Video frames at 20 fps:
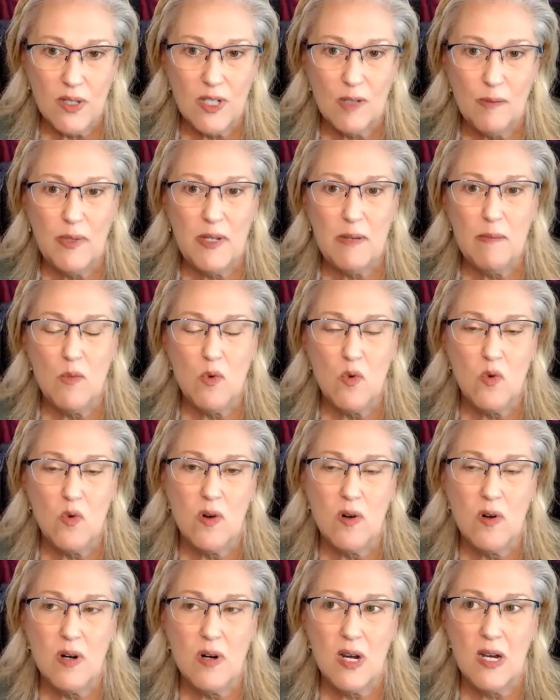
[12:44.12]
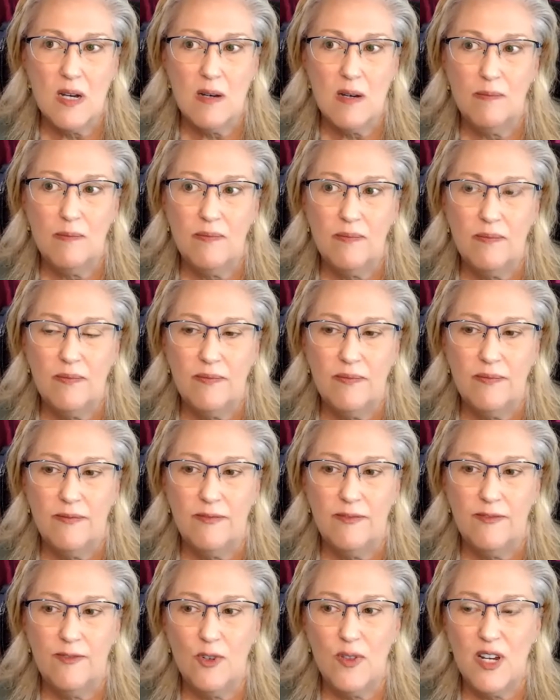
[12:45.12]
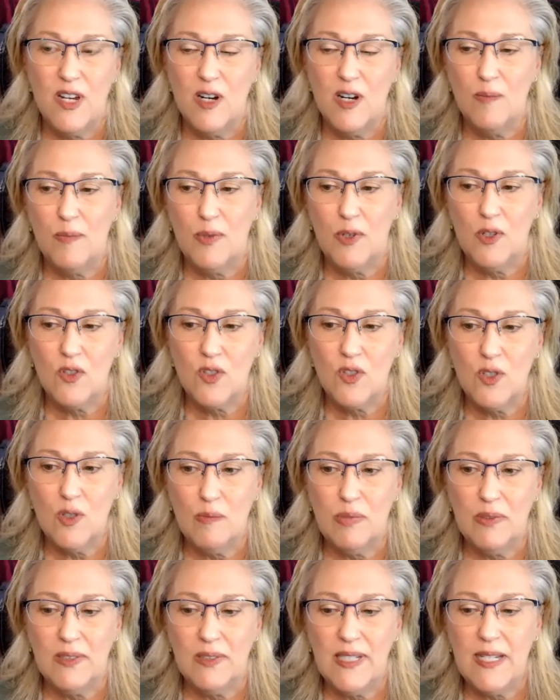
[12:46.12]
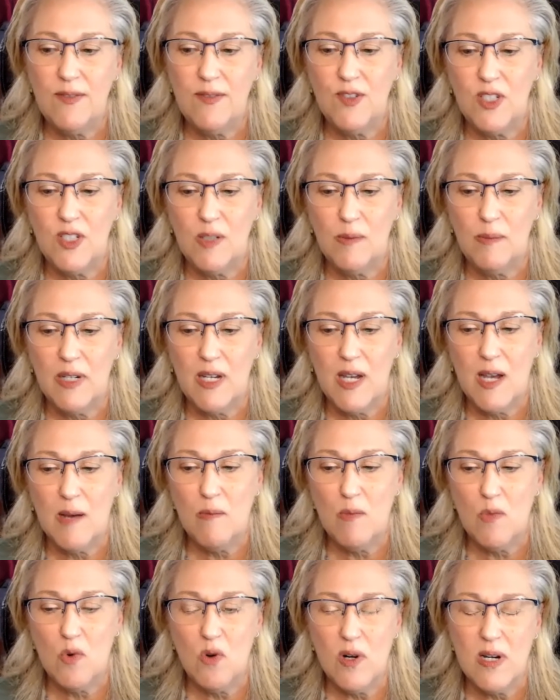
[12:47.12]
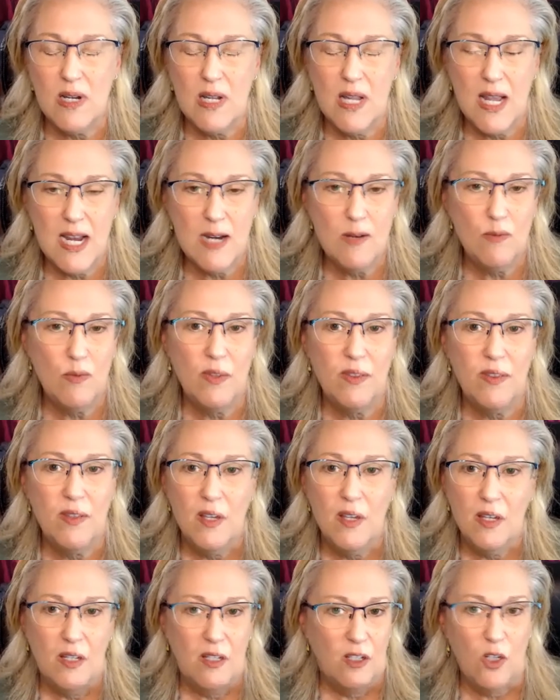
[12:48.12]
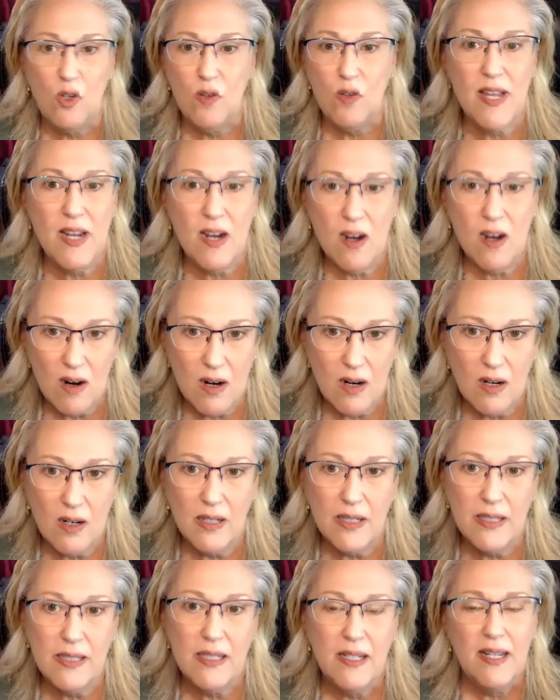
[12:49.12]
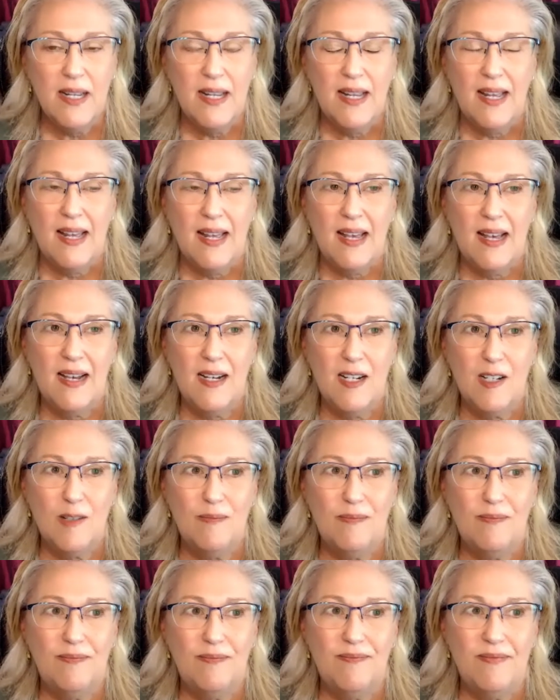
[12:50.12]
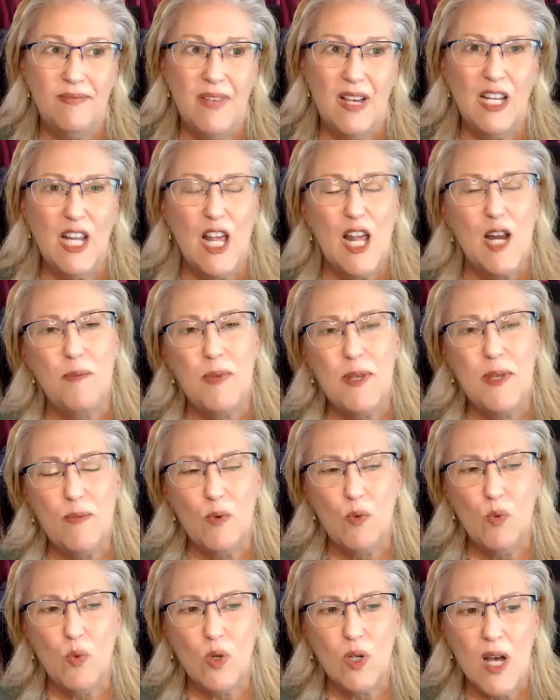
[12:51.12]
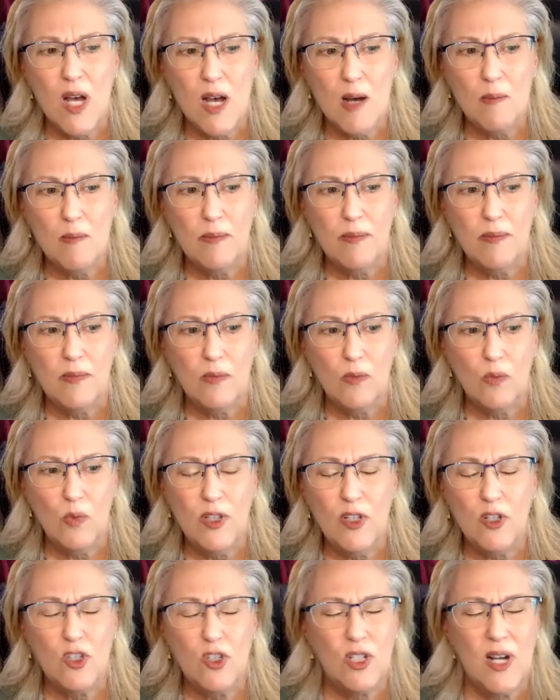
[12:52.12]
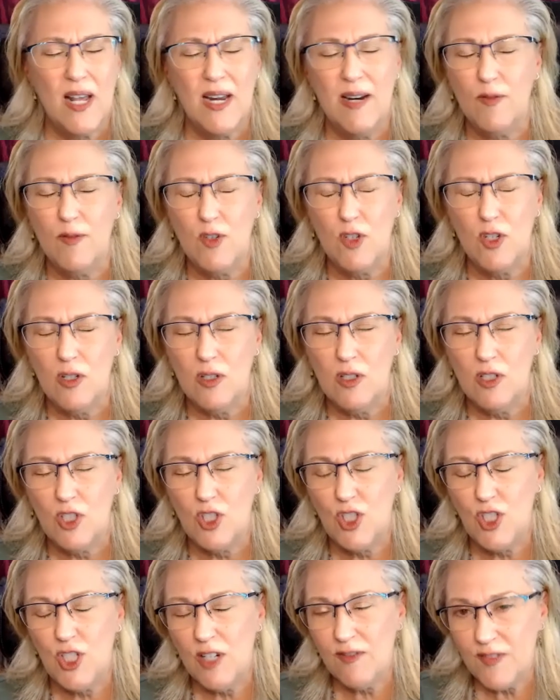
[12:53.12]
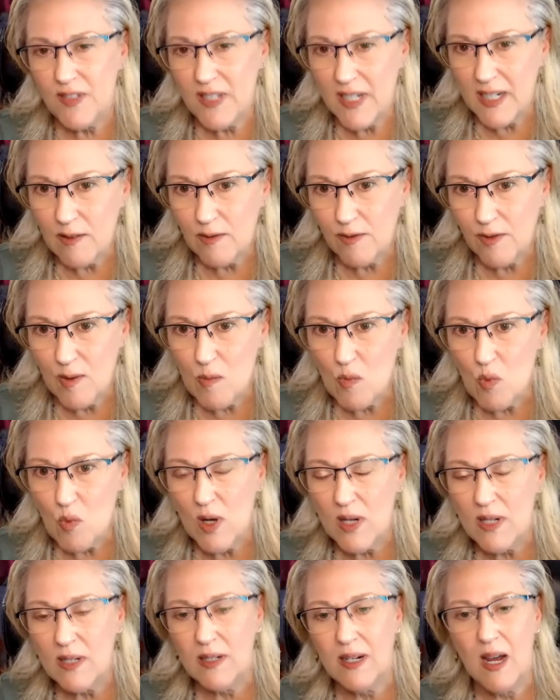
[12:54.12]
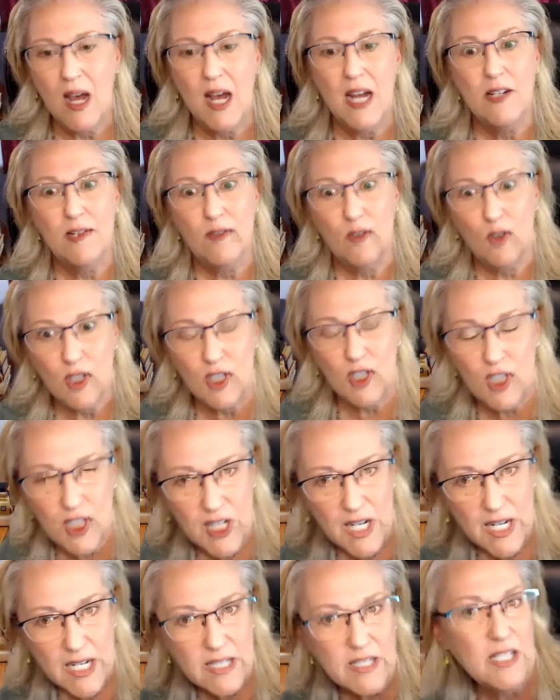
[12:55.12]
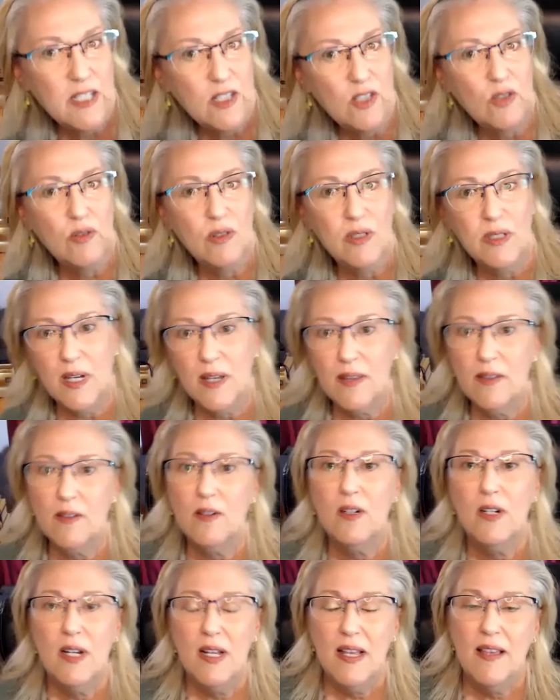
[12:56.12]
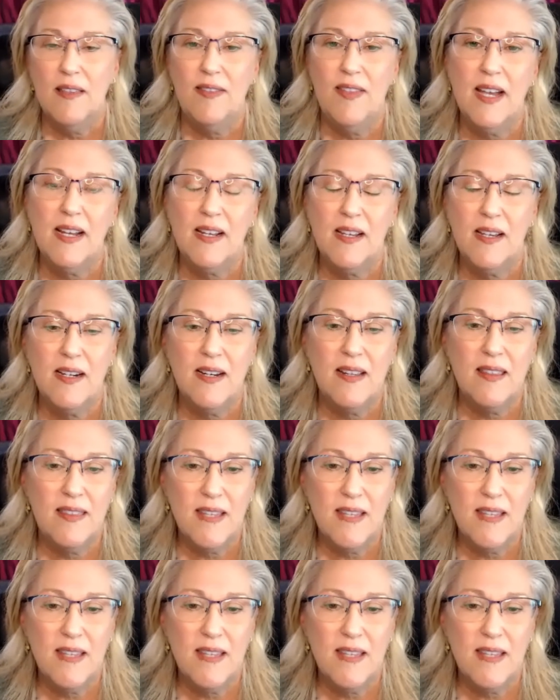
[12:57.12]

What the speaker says: more for their personal beliefs, to become more in line with who they are. And a lot of people will come when they're kind of shifting from one kind of Christianity to another, that kind of thing.